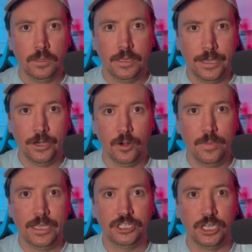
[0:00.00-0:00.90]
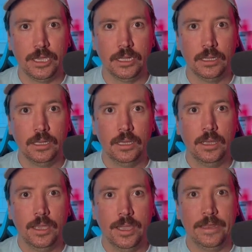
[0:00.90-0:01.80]
intermission,
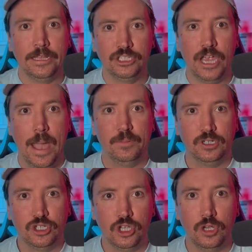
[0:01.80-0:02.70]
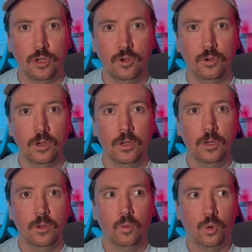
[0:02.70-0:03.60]
and in chapter two,
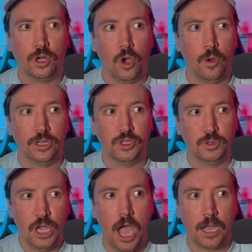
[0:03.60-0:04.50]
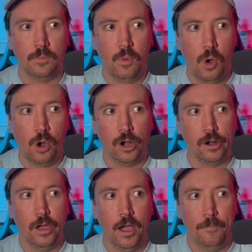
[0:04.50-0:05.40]
we're going to talk
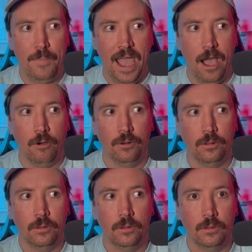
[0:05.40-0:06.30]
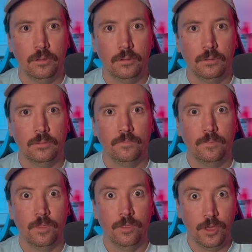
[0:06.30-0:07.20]
more about
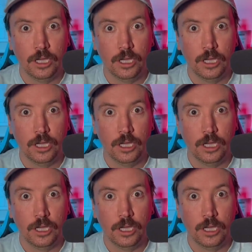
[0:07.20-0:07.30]
the,